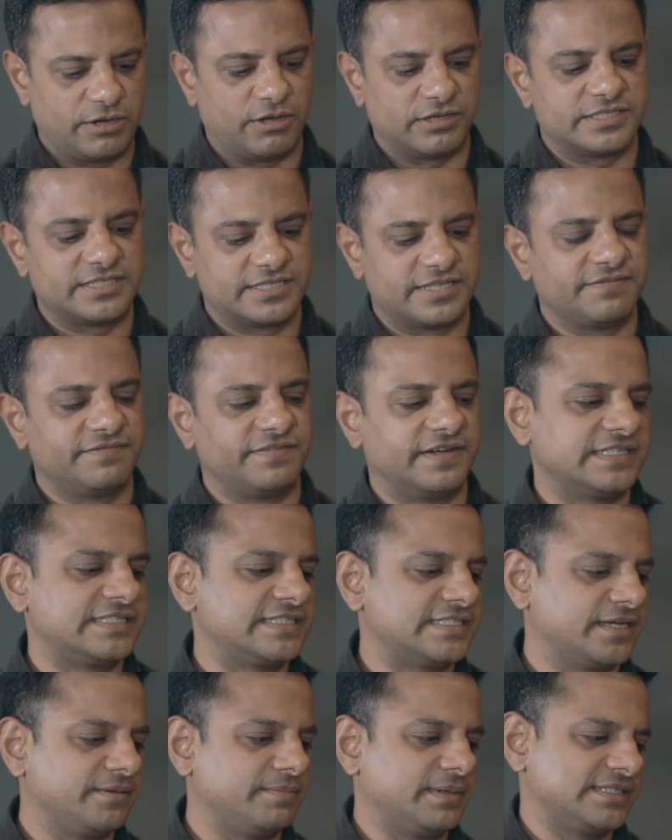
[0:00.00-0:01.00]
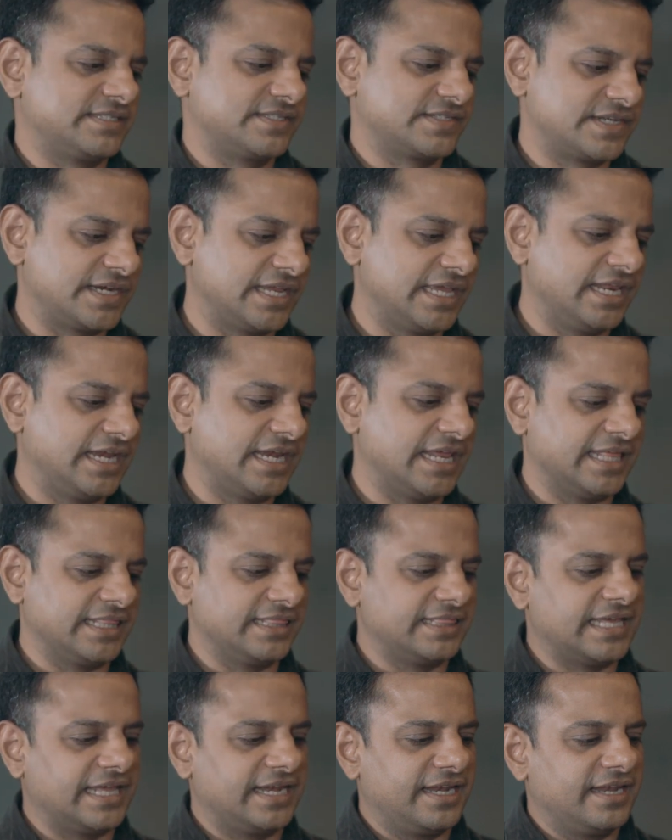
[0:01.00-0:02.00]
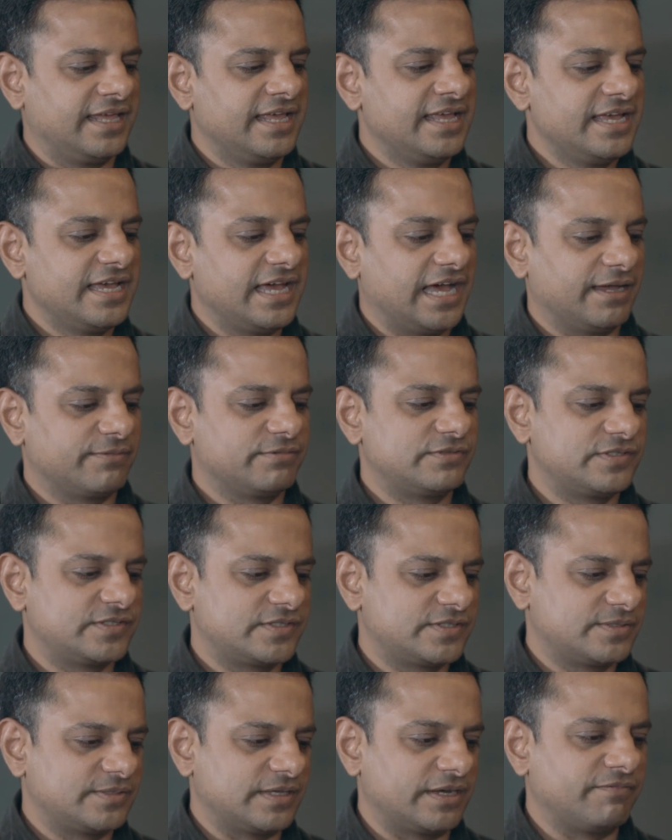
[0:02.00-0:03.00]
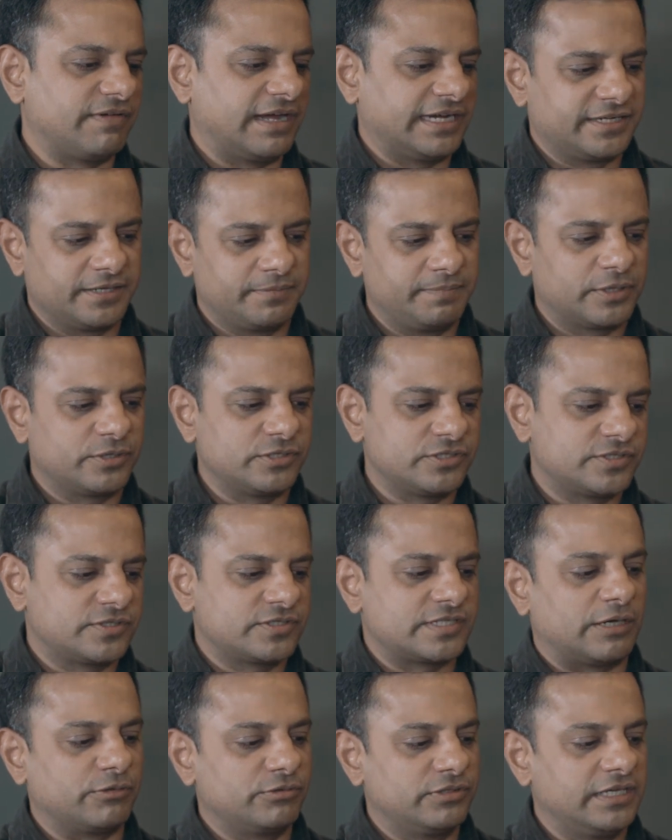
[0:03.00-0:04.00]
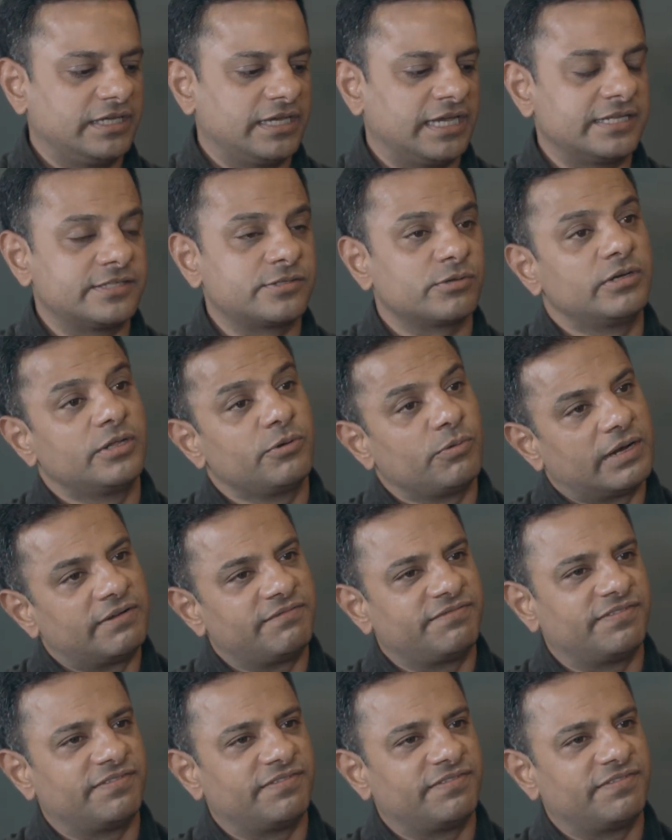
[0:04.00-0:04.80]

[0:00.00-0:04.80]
launched their first cinema screen, and then I was invited because Saudi has only one